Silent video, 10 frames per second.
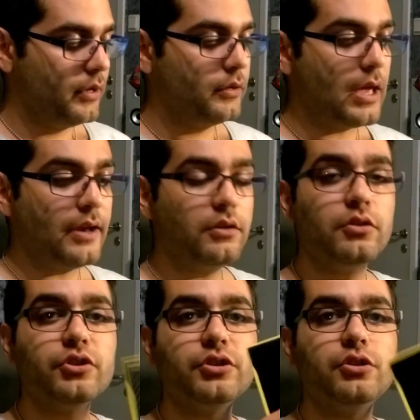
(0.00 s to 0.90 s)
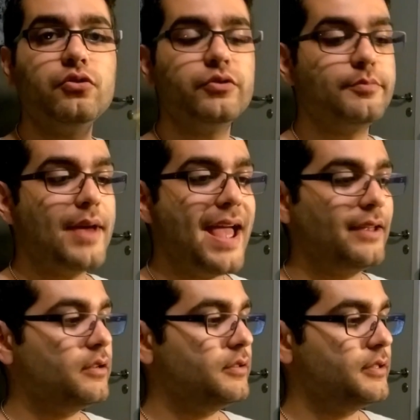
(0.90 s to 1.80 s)
And you just use
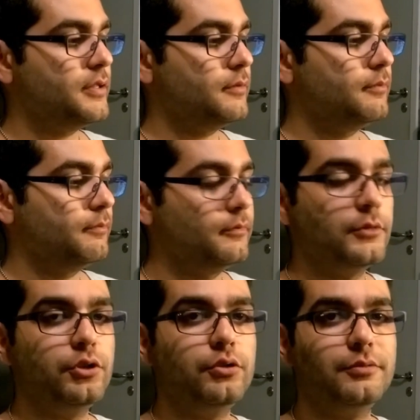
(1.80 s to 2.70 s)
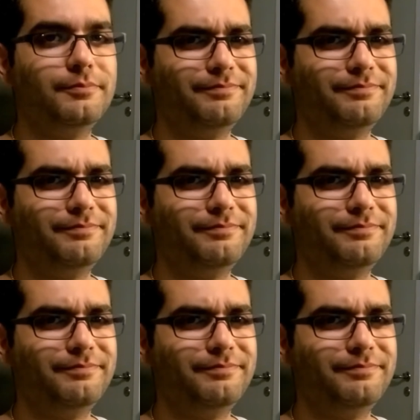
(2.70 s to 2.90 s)
magnets to